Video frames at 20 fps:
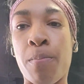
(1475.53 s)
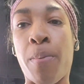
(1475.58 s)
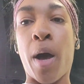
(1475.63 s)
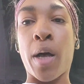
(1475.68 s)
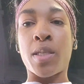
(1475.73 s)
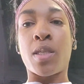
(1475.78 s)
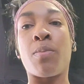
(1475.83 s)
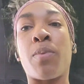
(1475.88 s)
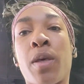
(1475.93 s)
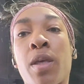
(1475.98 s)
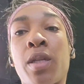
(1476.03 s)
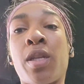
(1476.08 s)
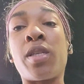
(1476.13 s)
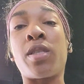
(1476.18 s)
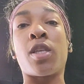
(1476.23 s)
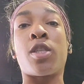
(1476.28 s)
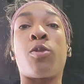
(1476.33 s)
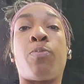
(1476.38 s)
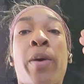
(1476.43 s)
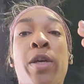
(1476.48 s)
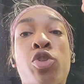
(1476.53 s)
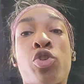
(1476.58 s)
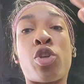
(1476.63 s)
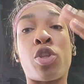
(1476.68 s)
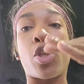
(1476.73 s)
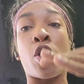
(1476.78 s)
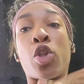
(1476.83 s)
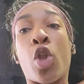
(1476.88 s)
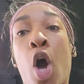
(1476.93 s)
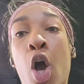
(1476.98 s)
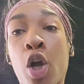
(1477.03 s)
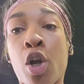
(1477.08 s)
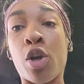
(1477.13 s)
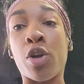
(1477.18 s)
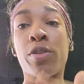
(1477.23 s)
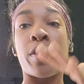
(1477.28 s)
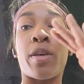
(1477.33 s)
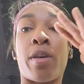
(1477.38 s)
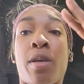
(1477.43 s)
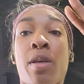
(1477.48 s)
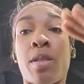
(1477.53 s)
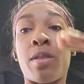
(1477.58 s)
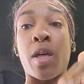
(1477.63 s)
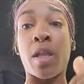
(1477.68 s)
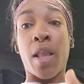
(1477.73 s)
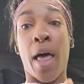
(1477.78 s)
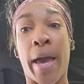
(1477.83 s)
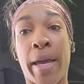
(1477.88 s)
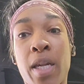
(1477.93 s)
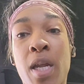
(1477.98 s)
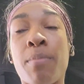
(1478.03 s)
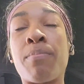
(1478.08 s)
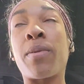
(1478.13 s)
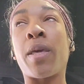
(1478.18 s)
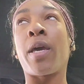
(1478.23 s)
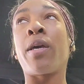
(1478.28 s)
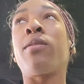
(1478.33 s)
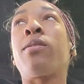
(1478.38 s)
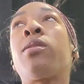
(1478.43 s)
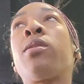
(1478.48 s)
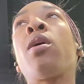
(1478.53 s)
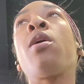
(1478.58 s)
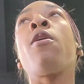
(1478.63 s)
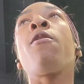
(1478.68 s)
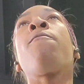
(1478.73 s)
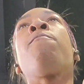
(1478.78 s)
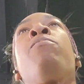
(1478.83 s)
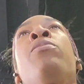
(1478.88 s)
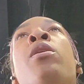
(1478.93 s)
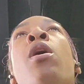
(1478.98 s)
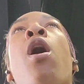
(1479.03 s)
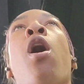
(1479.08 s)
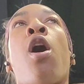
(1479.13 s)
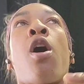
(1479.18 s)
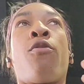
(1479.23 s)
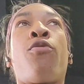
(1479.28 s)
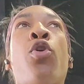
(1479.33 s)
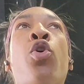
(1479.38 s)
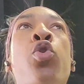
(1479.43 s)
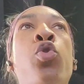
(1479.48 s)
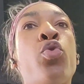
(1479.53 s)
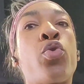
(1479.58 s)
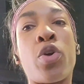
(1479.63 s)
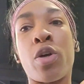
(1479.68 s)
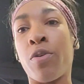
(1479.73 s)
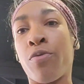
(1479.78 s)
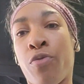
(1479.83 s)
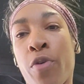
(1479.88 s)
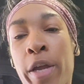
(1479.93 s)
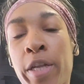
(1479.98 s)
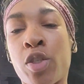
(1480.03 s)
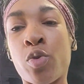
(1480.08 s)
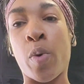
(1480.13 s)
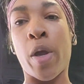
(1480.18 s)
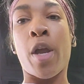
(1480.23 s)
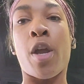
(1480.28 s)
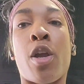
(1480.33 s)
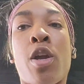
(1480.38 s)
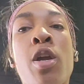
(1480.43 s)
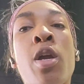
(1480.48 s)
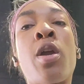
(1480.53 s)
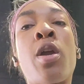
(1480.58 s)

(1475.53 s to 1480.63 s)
possibilities, especially the longer the lineup gets, of who could have ranked where,